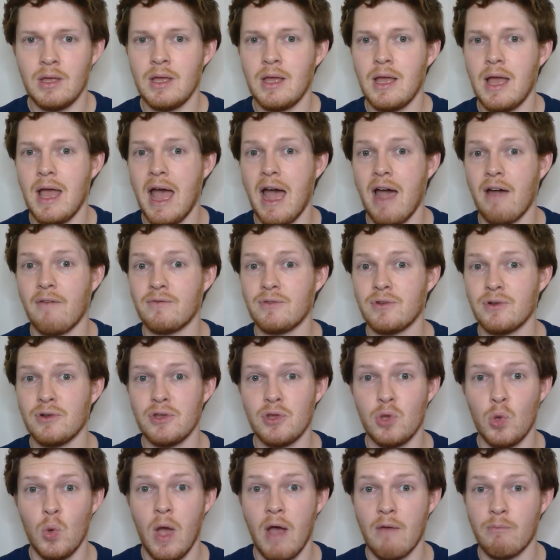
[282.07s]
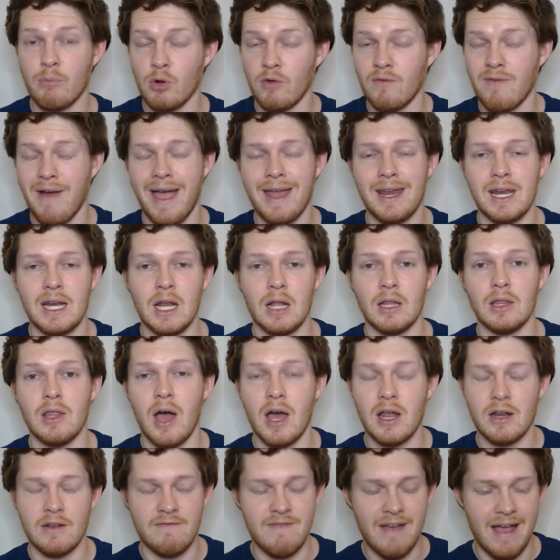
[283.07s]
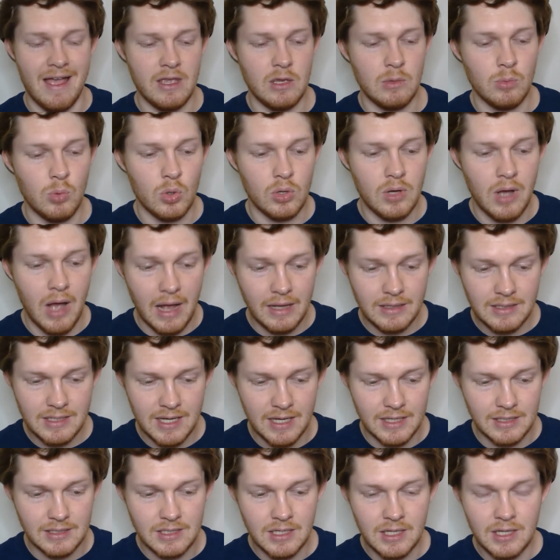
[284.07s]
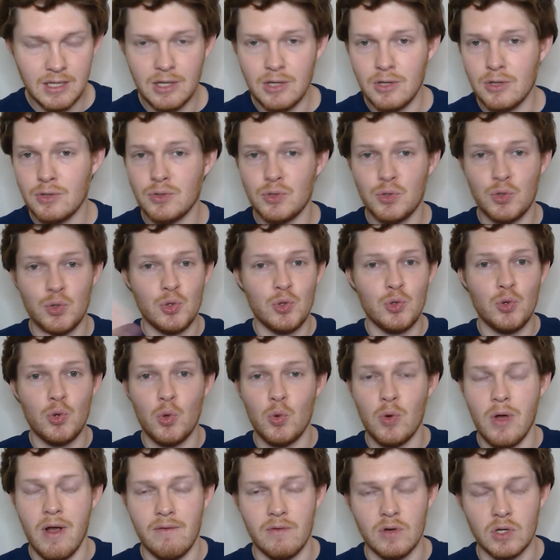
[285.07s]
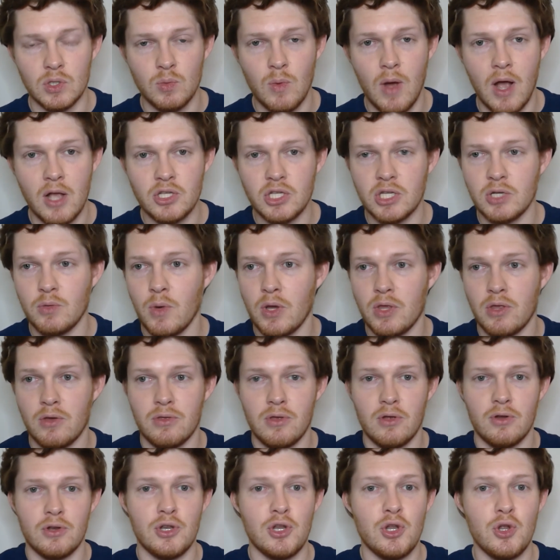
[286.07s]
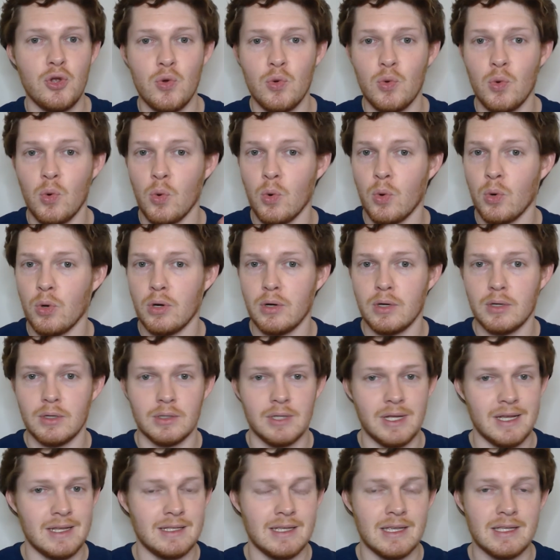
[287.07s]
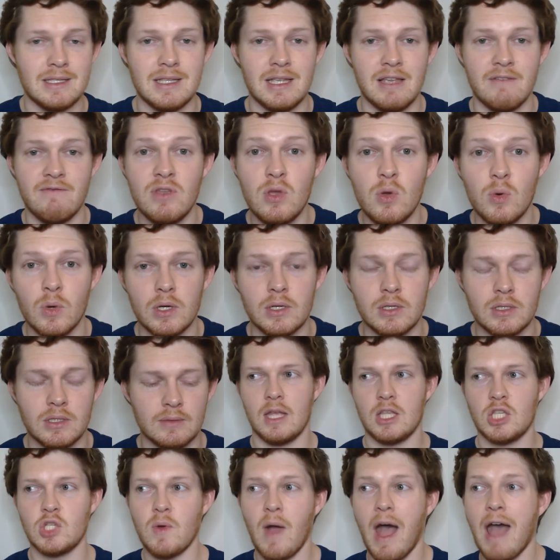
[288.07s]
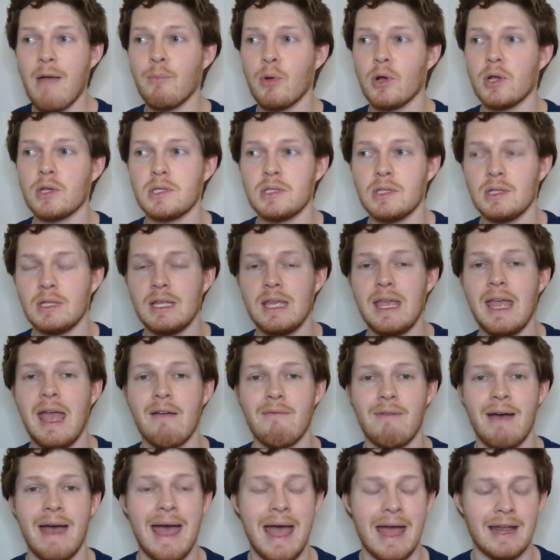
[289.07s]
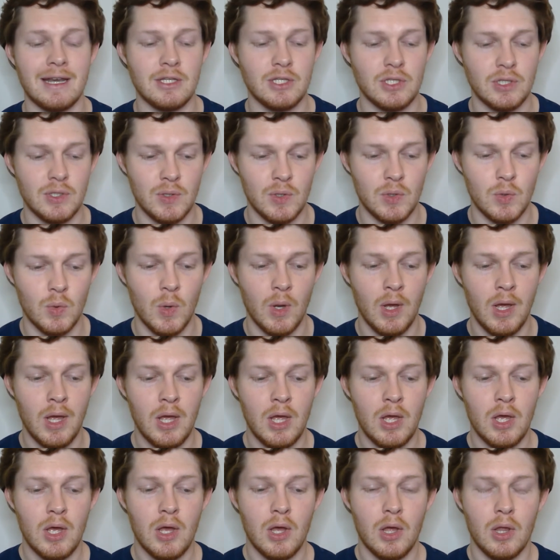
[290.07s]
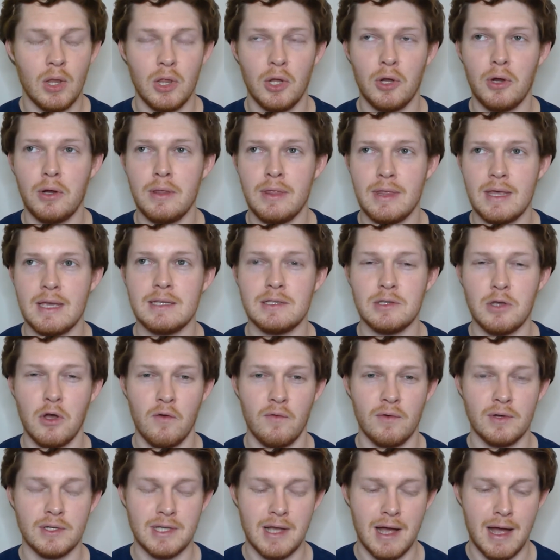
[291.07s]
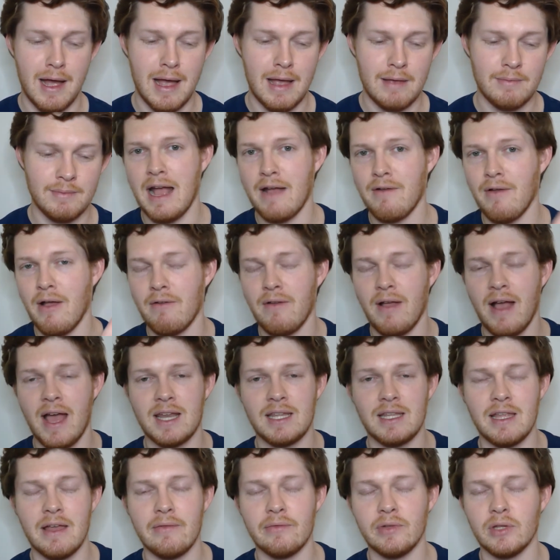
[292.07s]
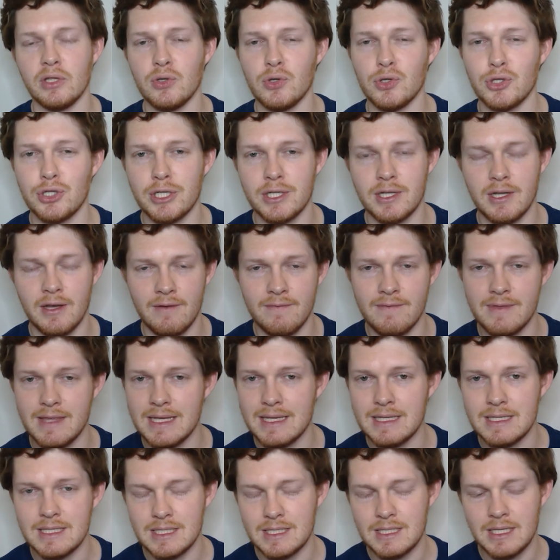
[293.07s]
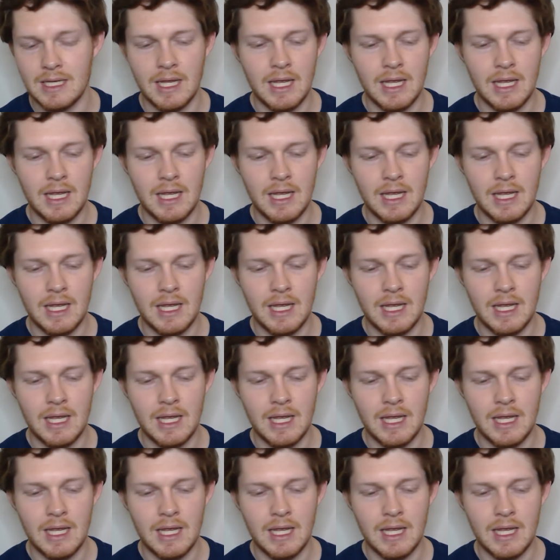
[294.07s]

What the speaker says: after you have provided a lot of valuable content to whoever's watching, whether they're new or existing viewers. And so I personally have had to learn this over time. I've had an evolution of this.